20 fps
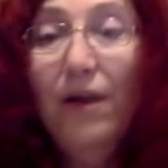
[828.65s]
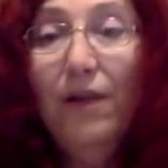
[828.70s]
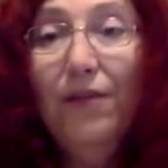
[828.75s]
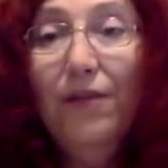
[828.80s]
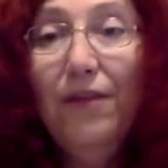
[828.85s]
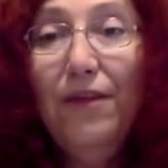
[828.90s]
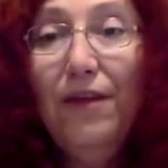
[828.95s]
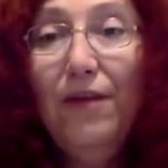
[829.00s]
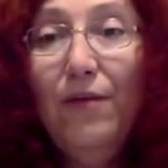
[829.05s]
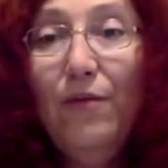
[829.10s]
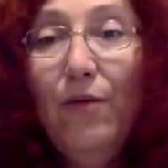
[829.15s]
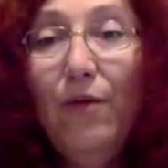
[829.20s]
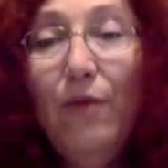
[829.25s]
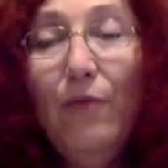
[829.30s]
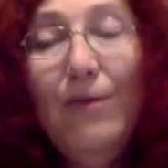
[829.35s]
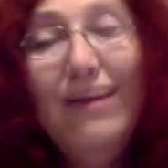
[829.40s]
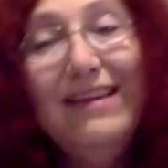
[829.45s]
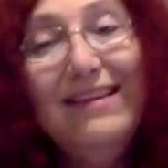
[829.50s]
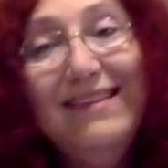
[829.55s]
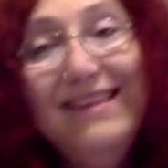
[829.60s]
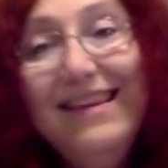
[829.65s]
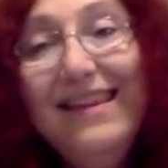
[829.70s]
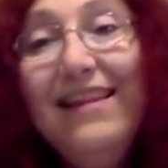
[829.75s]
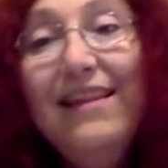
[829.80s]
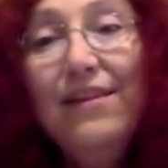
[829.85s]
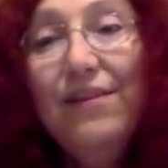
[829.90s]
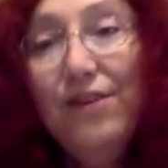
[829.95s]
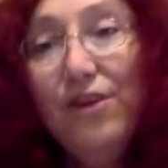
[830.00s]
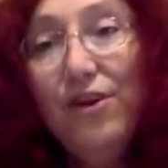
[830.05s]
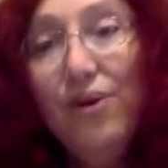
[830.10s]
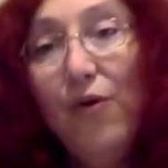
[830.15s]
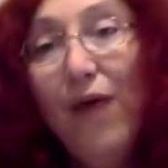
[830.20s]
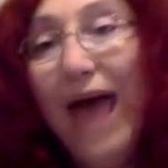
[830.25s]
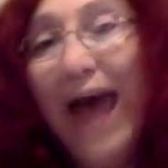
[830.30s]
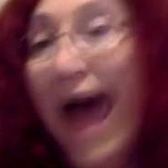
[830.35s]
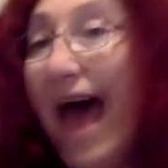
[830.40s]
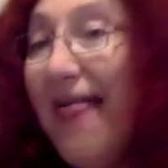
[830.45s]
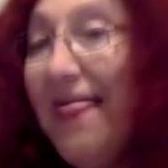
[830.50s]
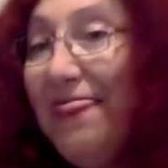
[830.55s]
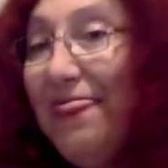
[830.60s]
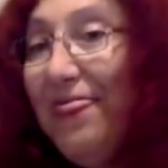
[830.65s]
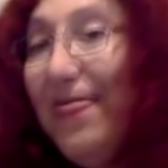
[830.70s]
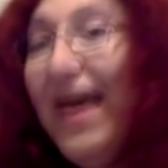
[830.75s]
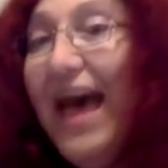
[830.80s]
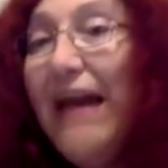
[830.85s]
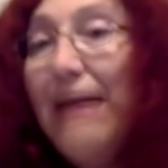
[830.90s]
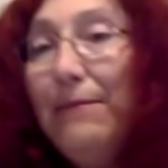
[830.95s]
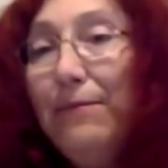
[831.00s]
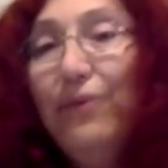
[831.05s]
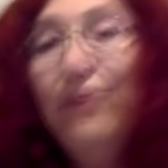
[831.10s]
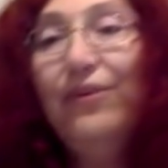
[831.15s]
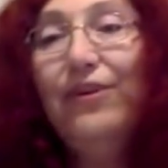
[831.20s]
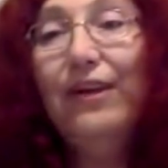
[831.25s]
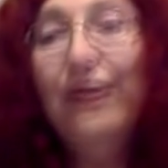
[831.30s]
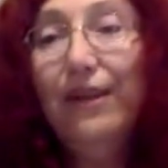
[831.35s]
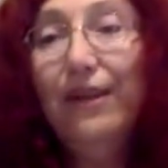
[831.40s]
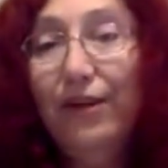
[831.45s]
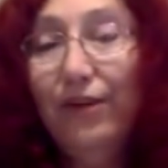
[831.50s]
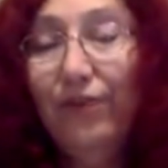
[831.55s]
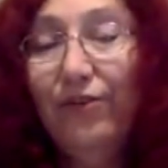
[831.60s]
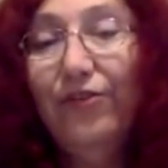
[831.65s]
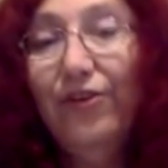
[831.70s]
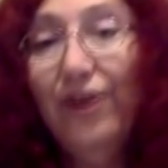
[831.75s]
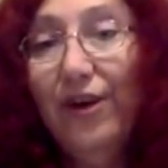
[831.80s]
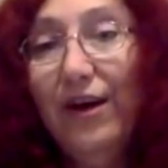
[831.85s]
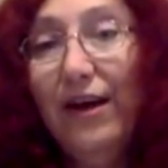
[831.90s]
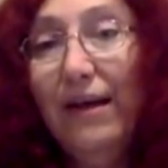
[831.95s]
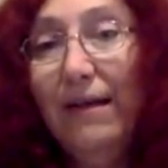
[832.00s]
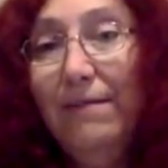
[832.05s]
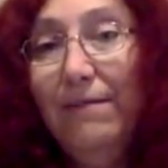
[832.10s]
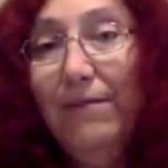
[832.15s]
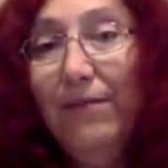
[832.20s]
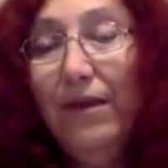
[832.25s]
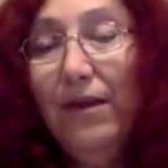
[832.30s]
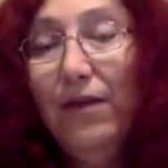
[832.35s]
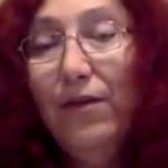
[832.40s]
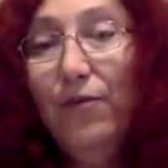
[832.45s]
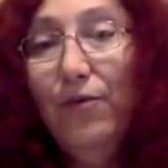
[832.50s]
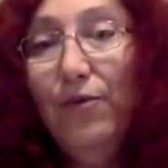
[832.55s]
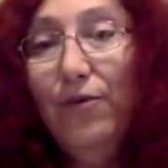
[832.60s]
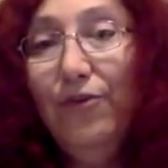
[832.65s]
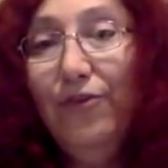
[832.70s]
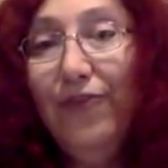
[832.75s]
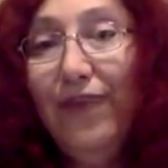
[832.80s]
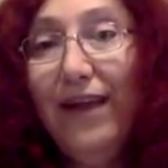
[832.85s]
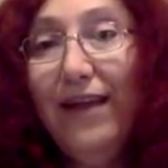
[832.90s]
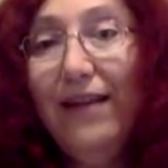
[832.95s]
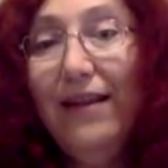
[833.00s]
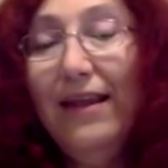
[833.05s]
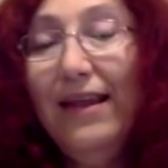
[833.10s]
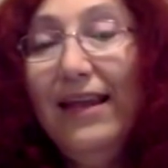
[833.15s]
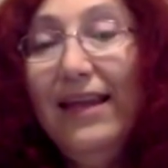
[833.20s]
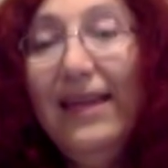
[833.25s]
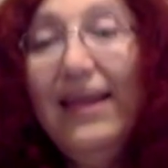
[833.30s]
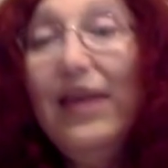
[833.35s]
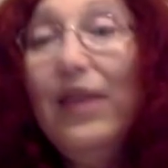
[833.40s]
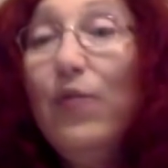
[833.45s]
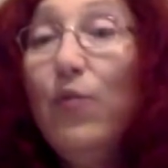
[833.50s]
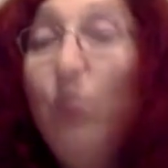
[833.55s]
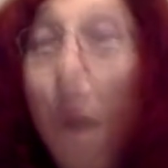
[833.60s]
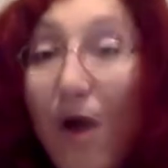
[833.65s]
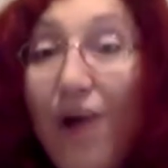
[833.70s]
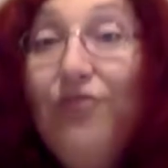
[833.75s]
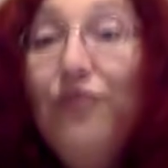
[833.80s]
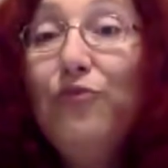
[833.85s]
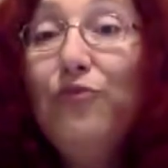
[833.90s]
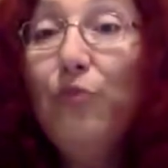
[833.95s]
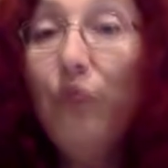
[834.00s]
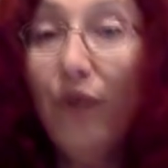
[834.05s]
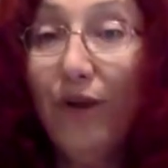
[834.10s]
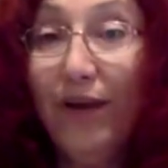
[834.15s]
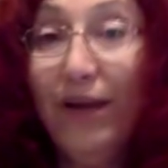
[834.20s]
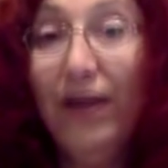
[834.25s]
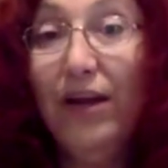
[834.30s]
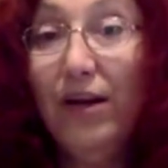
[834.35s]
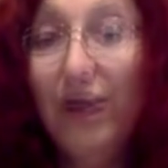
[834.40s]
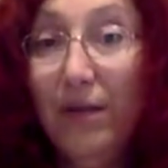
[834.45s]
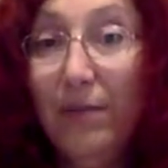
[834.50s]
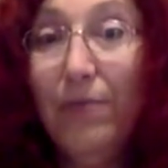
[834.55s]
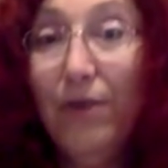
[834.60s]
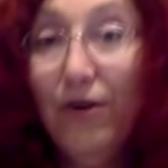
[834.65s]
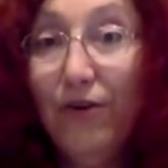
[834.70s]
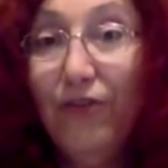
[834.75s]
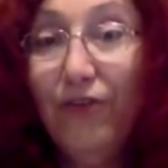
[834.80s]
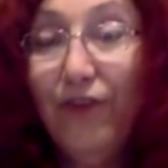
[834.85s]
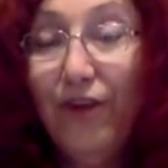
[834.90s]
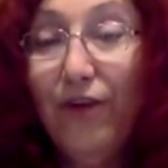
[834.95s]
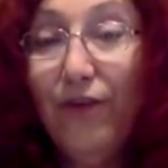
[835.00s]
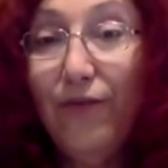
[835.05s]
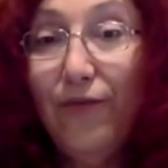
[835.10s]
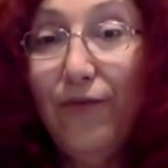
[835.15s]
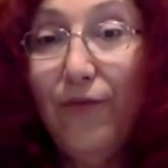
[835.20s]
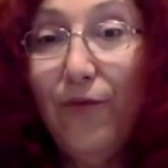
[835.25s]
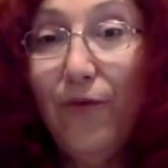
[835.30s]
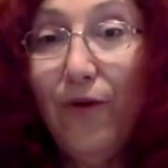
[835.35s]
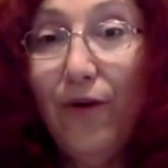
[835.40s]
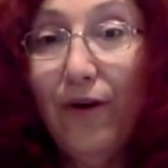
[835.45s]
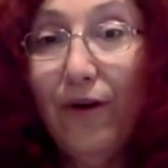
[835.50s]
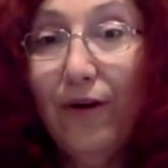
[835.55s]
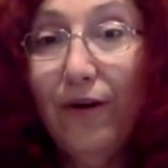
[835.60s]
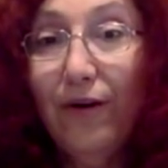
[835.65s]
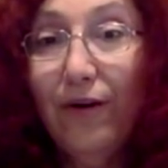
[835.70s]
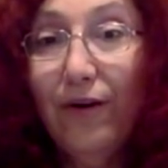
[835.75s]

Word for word: The, what we didn't know at that particular time was that E A was working on a Bard's Tale four.